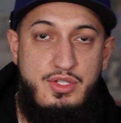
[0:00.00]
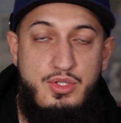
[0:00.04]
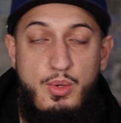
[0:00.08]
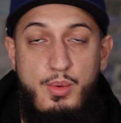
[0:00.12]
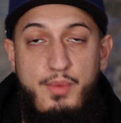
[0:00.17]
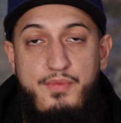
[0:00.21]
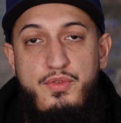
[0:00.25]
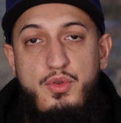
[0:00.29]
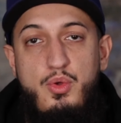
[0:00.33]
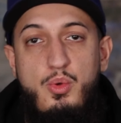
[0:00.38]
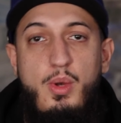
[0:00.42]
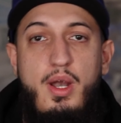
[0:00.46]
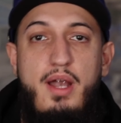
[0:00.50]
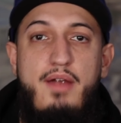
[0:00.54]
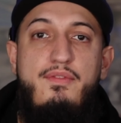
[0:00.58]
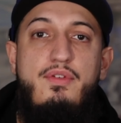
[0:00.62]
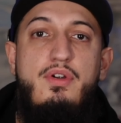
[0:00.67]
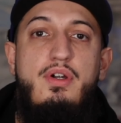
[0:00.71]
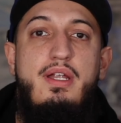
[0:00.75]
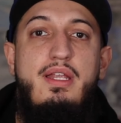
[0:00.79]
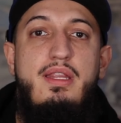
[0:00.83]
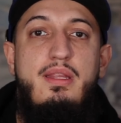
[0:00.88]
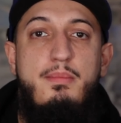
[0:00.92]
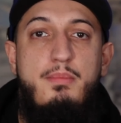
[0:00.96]
So if you were
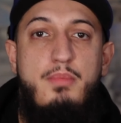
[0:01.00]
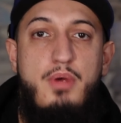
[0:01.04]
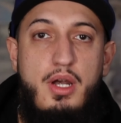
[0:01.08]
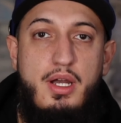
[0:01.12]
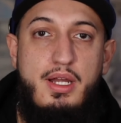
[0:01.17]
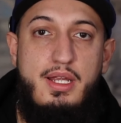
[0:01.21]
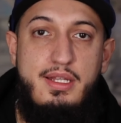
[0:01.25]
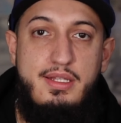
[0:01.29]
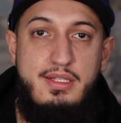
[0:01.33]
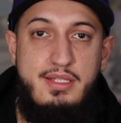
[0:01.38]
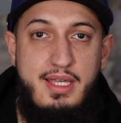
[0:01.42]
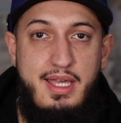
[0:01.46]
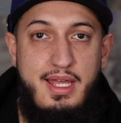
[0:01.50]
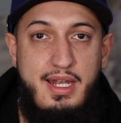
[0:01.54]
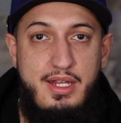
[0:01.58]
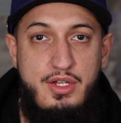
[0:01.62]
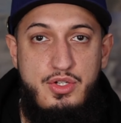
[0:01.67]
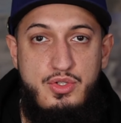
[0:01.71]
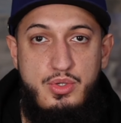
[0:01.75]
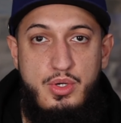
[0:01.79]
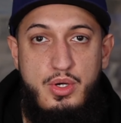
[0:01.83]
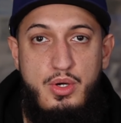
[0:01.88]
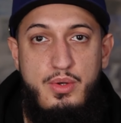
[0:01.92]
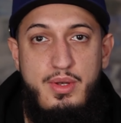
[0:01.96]
ever in the market to get a
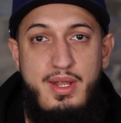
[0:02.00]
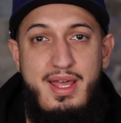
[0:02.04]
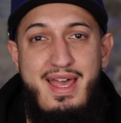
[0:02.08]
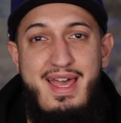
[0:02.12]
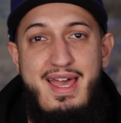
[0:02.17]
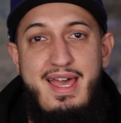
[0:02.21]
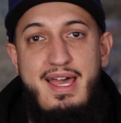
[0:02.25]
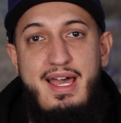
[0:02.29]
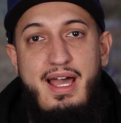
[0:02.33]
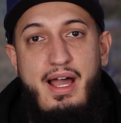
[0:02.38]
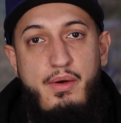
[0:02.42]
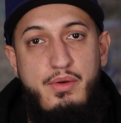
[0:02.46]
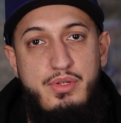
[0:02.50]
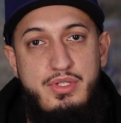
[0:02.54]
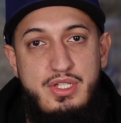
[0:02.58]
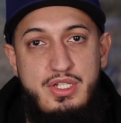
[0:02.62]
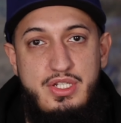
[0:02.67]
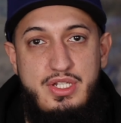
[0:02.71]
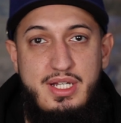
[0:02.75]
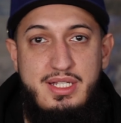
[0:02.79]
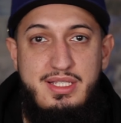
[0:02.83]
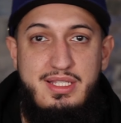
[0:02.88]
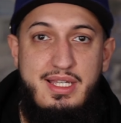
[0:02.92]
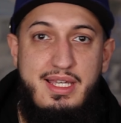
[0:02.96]
drone, I would
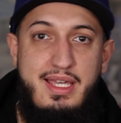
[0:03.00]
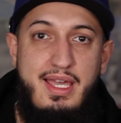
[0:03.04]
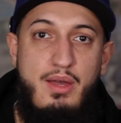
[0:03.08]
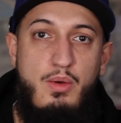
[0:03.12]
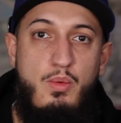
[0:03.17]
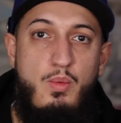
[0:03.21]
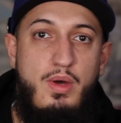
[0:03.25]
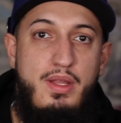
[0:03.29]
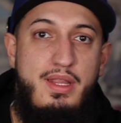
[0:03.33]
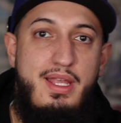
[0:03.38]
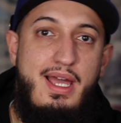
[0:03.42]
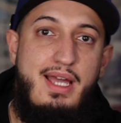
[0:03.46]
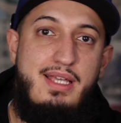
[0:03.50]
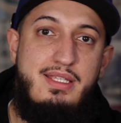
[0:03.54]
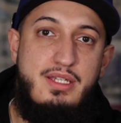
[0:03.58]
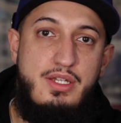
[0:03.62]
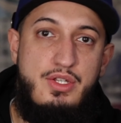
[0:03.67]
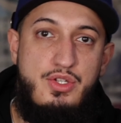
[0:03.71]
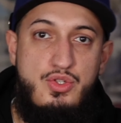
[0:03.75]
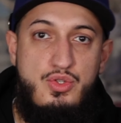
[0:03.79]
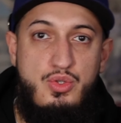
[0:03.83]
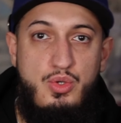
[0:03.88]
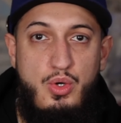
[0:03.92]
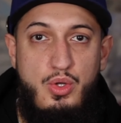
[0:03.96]
suggest to get one that has a
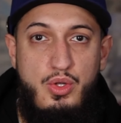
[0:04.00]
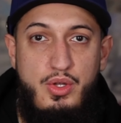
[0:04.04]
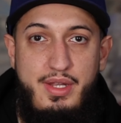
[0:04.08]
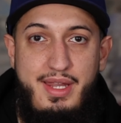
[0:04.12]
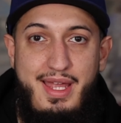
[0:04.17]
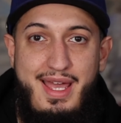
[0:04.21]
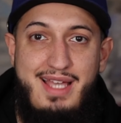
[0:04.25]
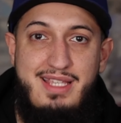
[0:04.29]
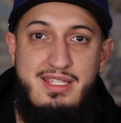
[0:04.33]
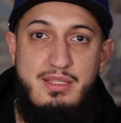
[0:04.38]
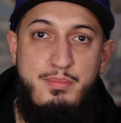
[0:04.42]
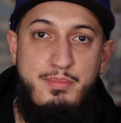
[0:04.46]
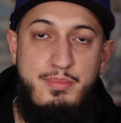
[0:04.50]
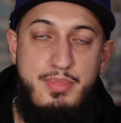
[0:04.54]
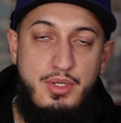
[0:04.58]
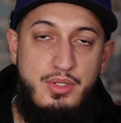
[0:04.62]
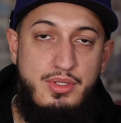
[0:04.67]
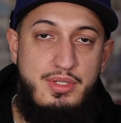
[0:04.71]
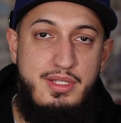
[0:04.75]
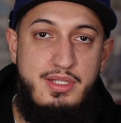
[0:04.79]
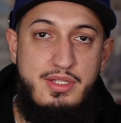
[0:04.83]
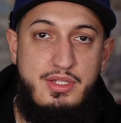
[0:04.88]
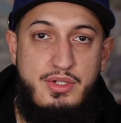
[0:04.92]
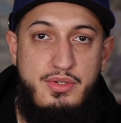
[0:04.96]
controller that has a
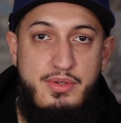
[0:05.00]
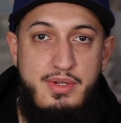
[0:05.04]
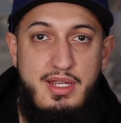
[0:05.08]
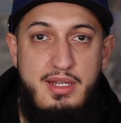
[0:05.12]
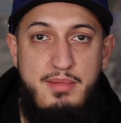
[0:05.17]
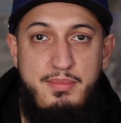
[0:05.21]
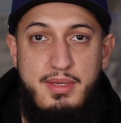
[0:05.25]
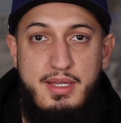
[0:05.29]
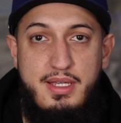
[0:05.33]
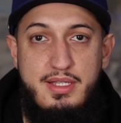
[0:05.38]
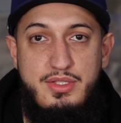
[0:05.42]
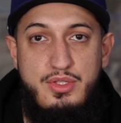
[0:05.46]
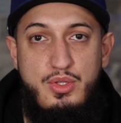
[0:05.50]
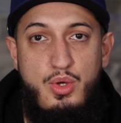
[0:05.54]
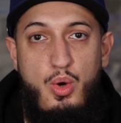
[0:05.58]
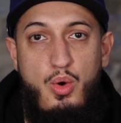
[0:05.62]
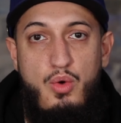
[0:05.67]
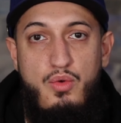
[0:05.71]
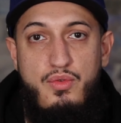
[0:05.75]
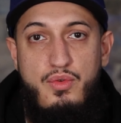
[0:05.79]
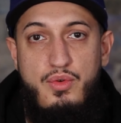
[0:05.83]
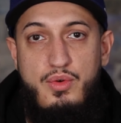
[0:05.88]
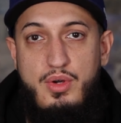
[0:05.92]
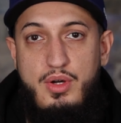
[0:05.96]
built-in screen because the
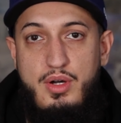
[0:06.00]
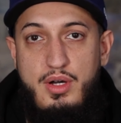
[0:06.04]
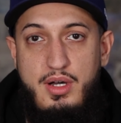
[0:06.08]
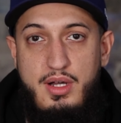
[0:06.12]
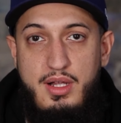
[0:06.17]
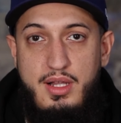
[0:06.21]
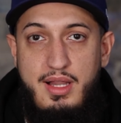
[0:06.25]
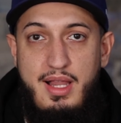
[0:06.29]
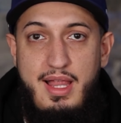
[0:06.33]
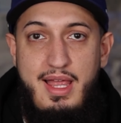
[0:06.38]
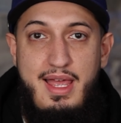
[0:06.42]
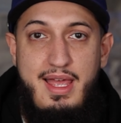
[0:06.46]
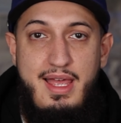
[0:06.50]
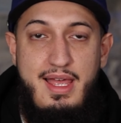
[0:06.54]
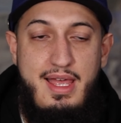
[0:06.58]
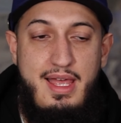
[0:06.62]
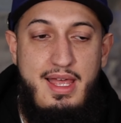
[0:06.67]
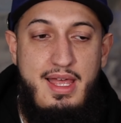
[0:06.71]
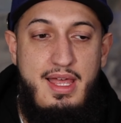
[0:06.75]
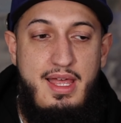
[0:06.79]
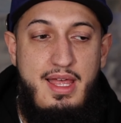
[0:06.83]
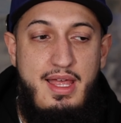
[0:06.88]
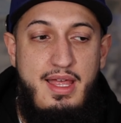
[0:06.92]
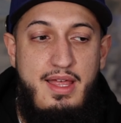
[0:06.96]
overall
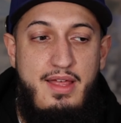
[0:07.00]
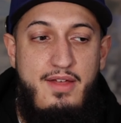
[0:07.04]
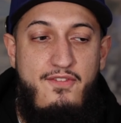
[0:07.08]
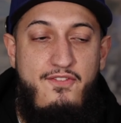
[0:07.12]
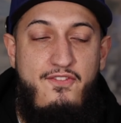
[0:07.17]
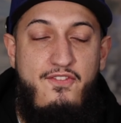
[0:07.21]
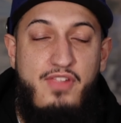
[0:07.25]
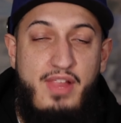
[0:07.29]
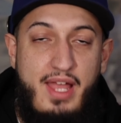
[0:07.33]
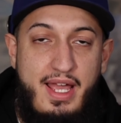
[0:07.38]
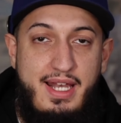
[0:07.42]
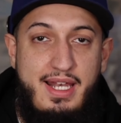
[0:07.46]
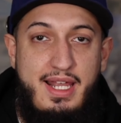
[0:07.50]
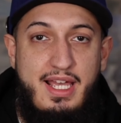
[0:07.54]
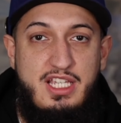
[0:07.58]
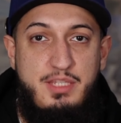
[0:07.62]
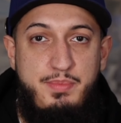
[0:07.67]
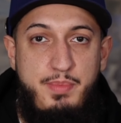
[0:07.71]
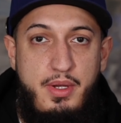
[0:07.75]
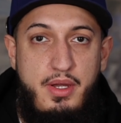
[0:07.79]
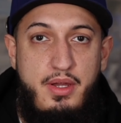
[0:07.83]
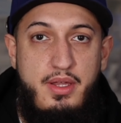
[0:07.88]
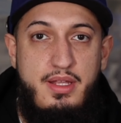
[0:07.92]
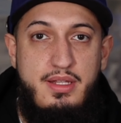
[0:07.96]
flight
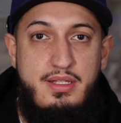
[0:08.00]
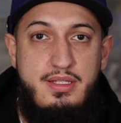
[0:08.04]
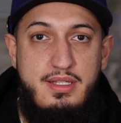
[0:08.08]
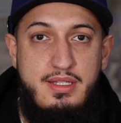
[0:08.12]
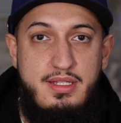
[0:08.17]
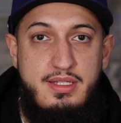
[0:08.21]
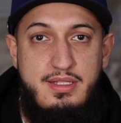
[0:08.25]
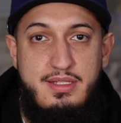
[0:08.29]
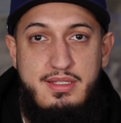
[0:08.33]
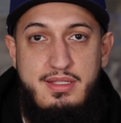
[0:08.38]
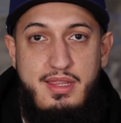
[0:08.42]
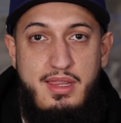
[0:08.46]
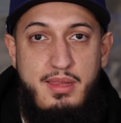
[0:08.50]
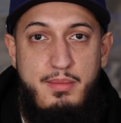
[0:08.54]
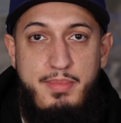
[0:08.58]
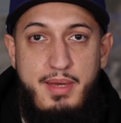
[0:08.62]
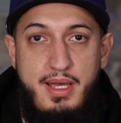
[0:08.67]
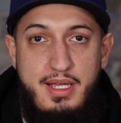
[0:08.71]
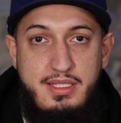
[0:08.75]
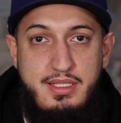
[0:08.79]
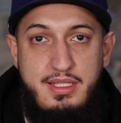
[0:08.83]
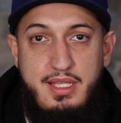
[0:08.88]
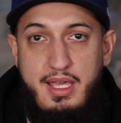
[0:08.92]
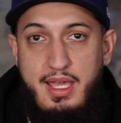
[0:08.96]
experience is the
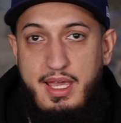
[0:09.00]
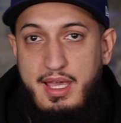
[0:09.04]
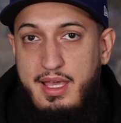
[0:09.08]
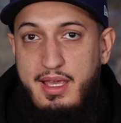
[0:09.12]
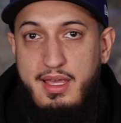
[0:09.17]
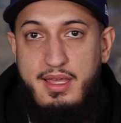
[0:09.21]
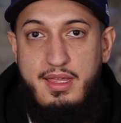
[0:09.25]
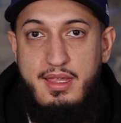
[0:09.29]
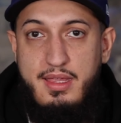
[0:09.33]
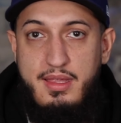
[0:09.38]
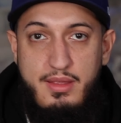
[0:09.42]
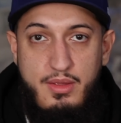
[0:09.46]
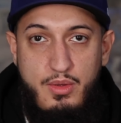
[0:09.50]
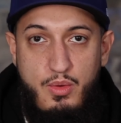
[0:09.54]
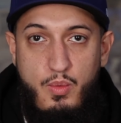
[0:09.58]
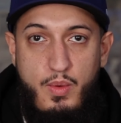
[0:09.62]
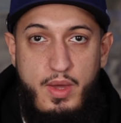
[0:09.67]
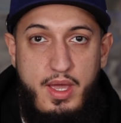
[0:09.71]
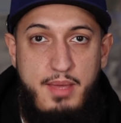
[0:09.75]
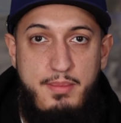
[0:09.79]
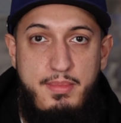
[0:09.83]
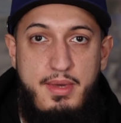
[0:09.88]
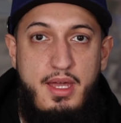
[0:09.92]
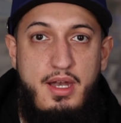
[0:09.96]
best thing,
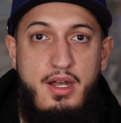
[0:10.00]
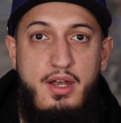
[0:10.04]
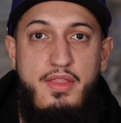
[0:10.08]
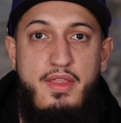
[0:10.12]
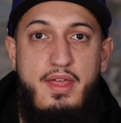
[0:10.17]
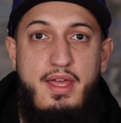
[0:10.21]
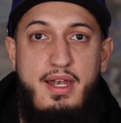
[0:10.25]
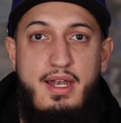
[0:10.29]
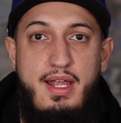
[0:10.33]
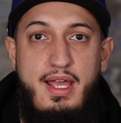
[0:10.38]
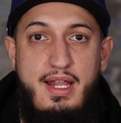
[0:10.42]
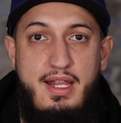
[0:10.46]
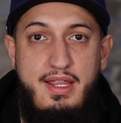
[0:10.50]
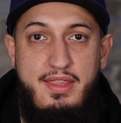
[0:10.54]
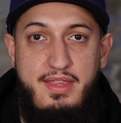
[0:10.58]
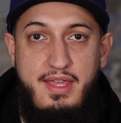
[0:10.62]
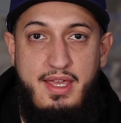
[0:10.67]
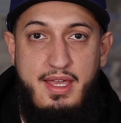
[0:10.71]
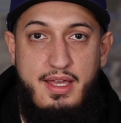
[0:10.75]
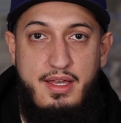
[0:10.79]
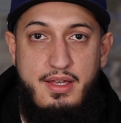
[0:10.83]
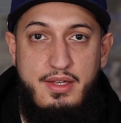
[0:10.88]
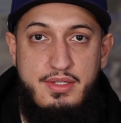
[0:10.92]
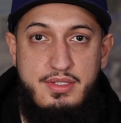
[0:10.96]
way better than
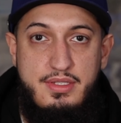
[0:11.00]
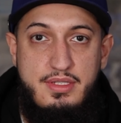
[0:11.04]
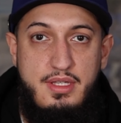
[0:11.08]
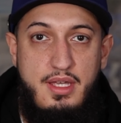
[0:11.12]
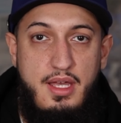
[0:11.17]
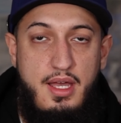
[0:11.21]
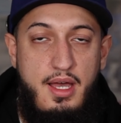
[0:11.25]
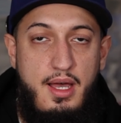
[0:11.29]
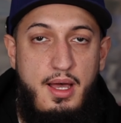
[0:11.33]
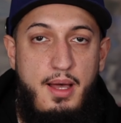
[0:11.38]
anything else.